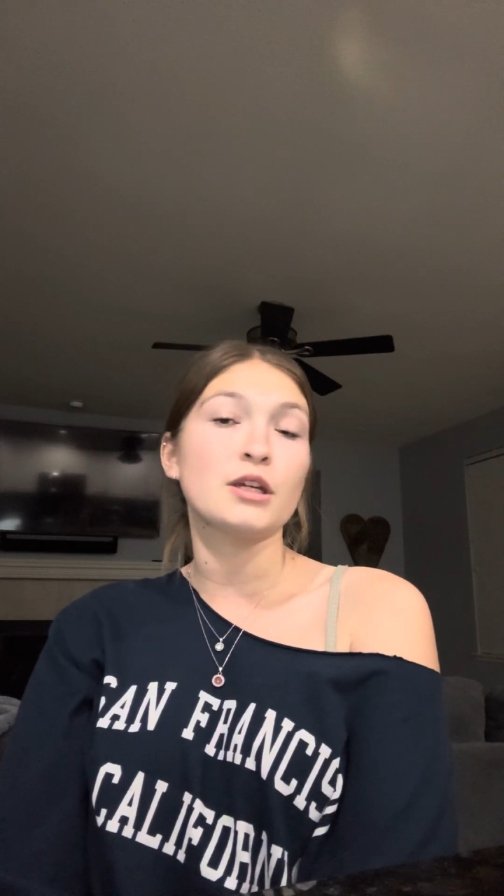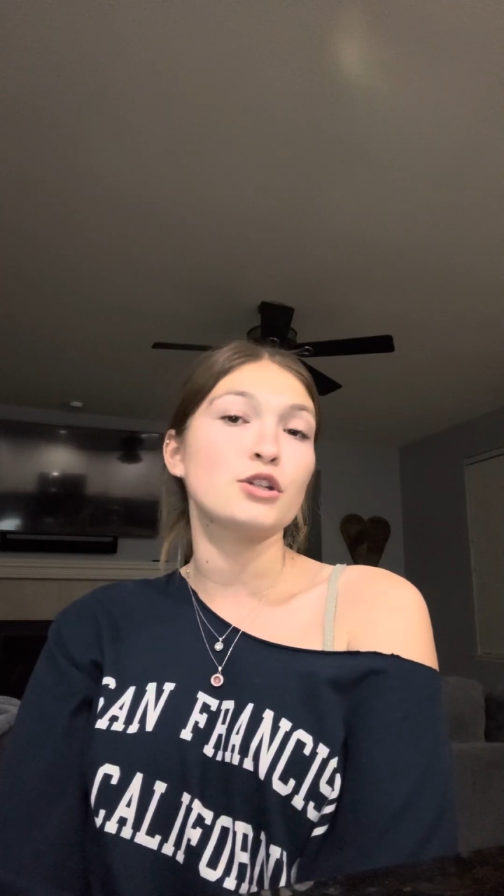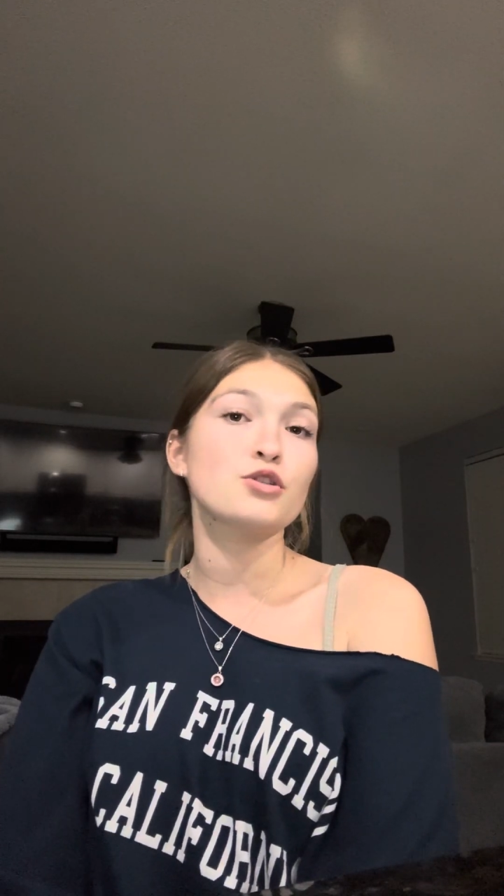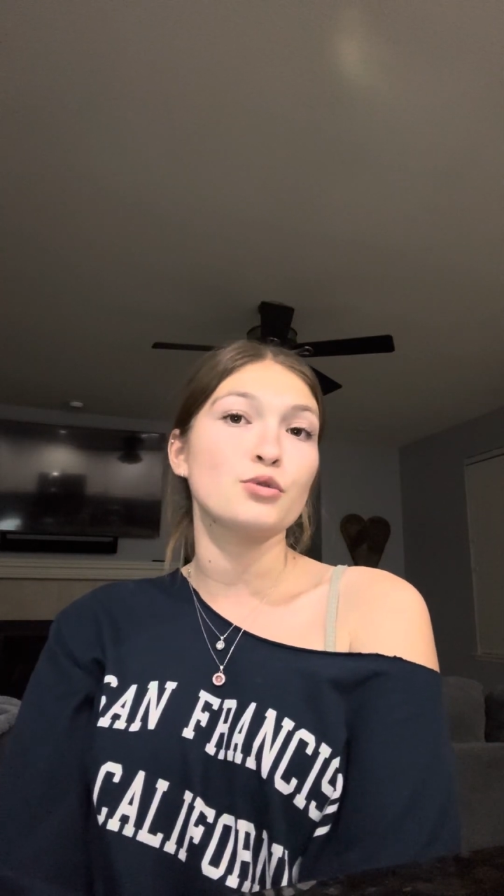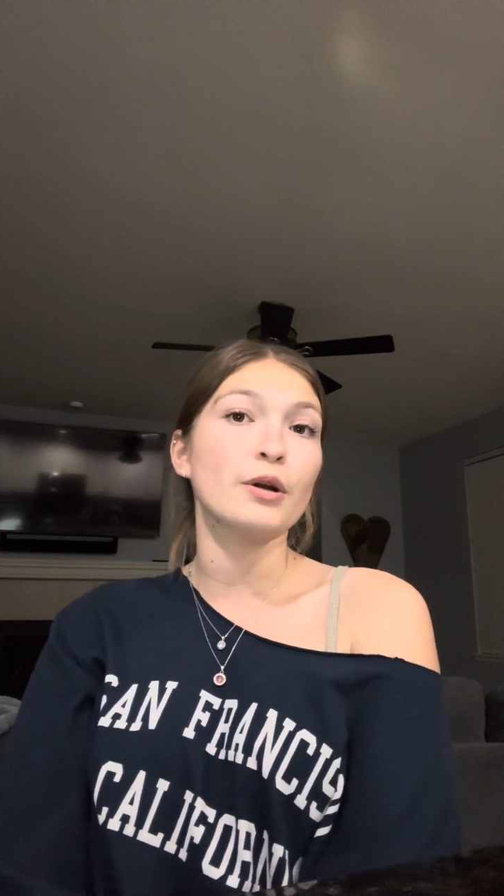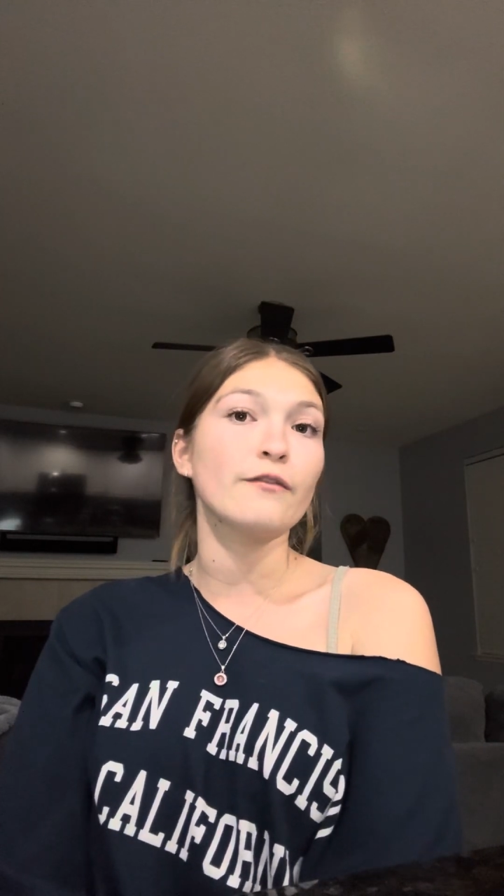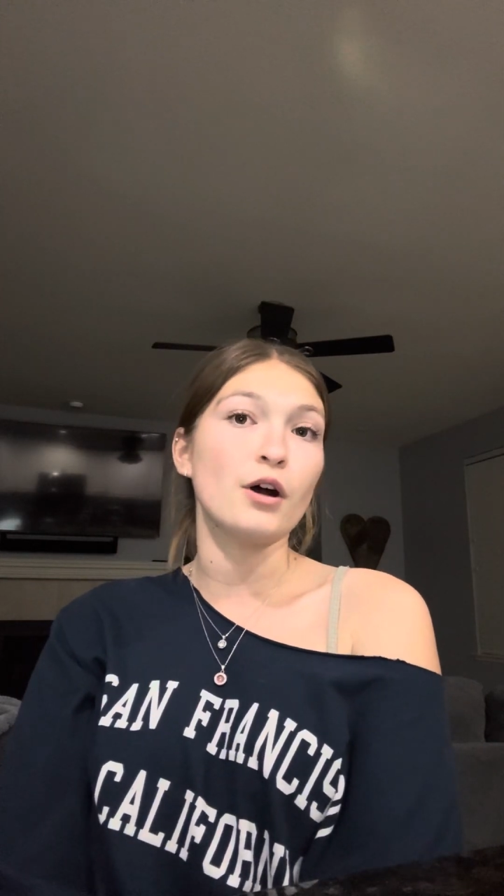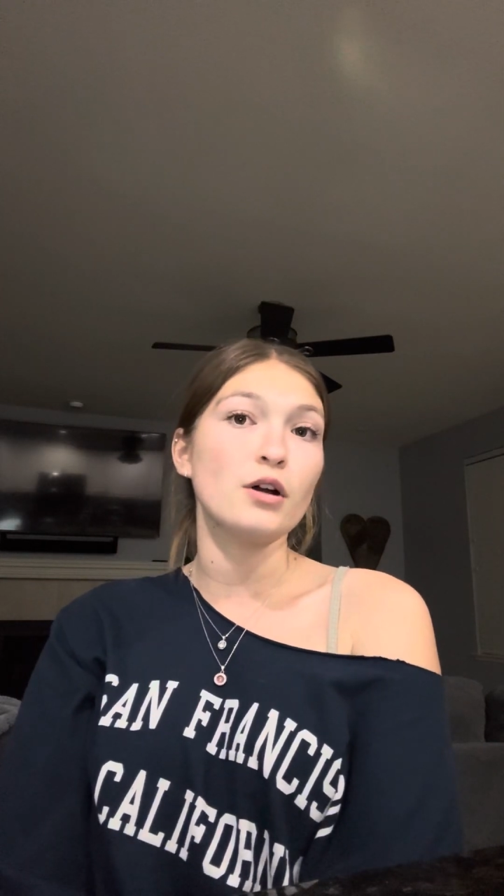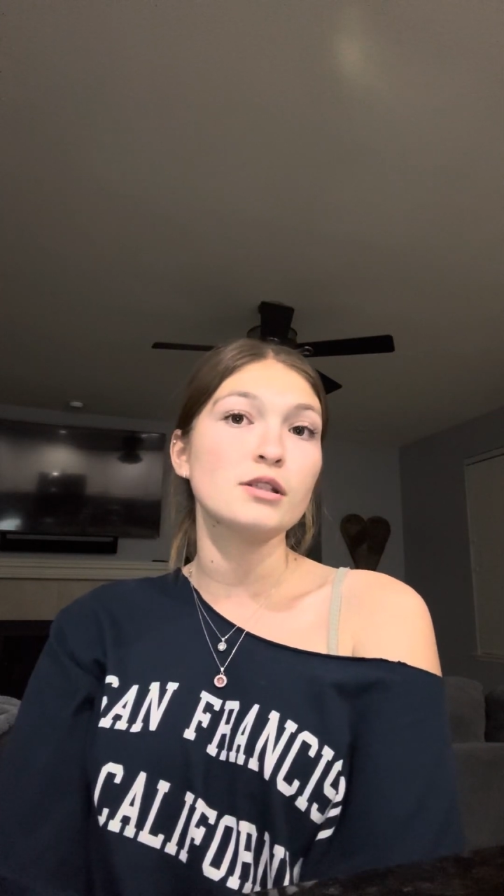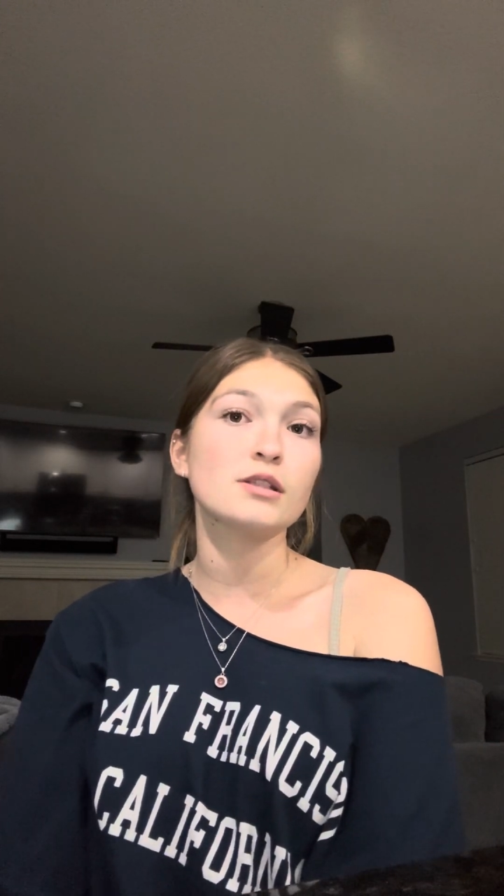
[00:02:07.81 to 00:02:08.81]
is true or
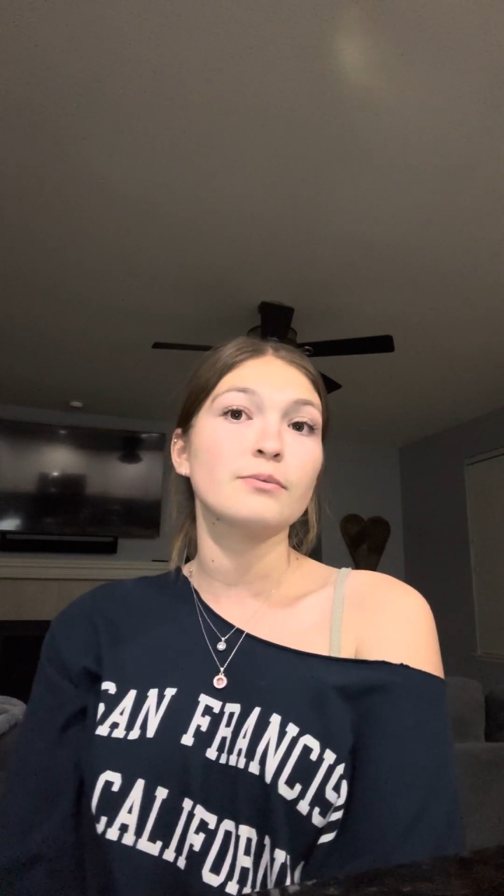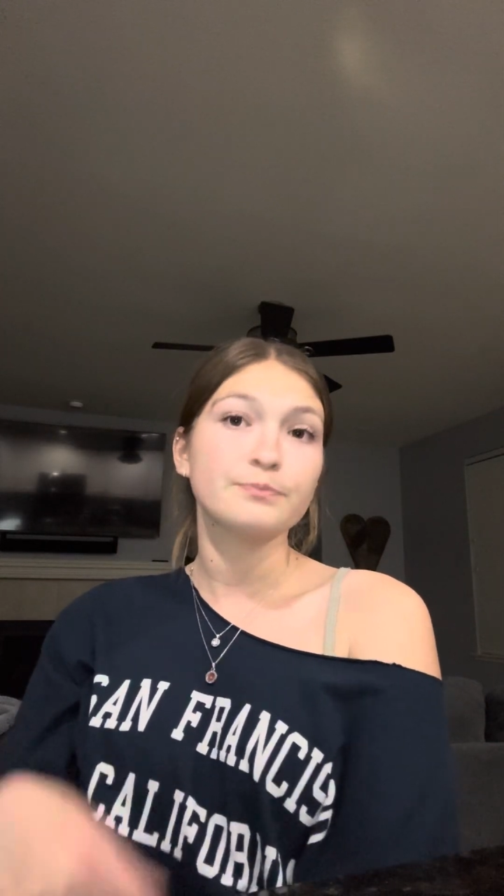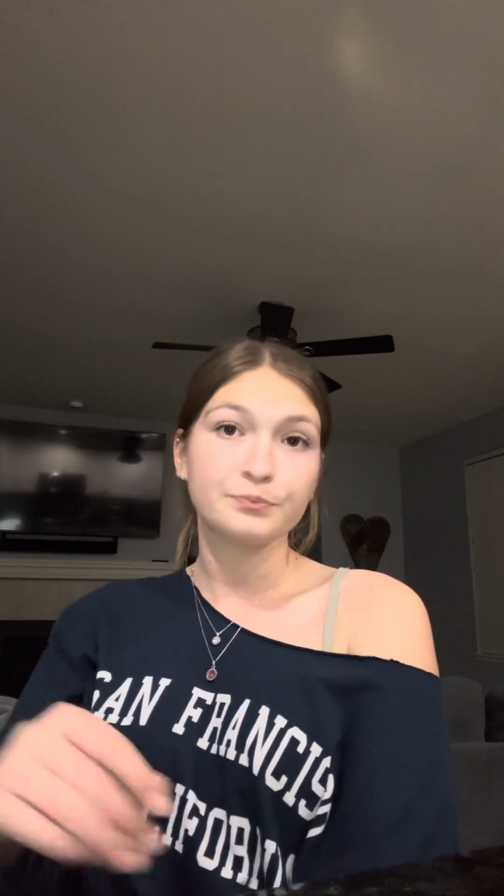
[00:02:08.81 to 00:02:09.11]
false.